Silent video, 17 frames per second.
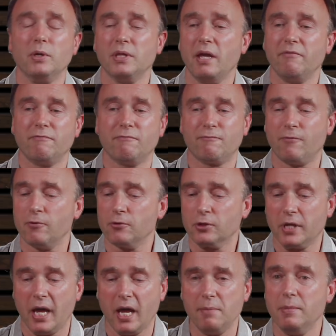when they
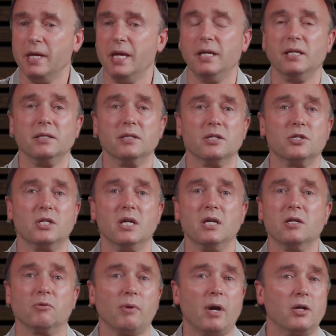first came hitting the
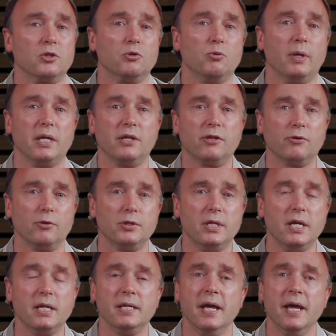scene around
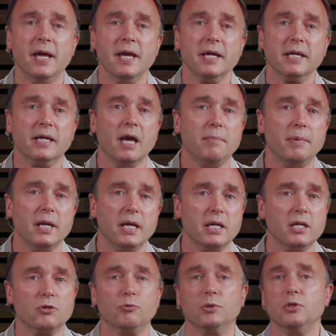2013, kept
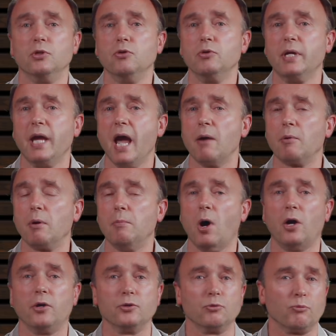hitting us with new camera
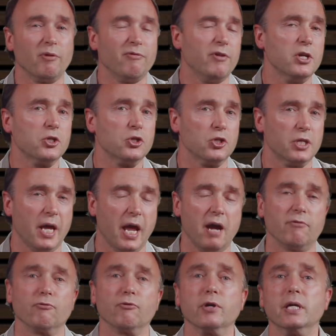models and revisions
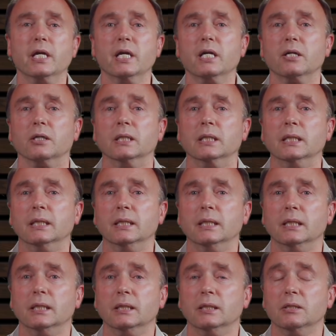every year.
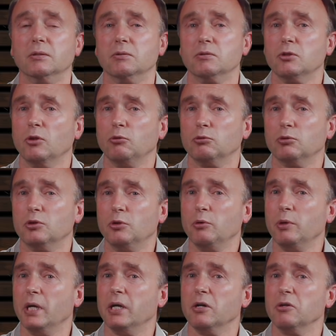So
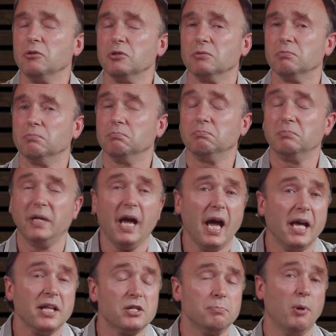2 years?
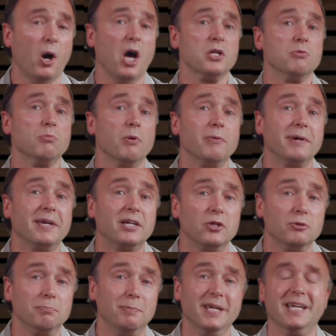Yeah, it's possible we
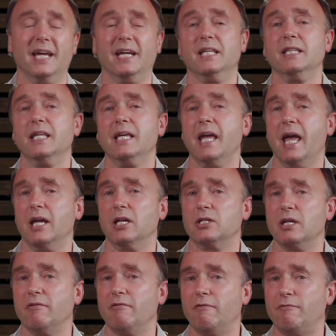could be getting the
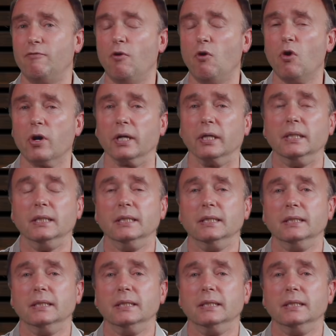a7 IV,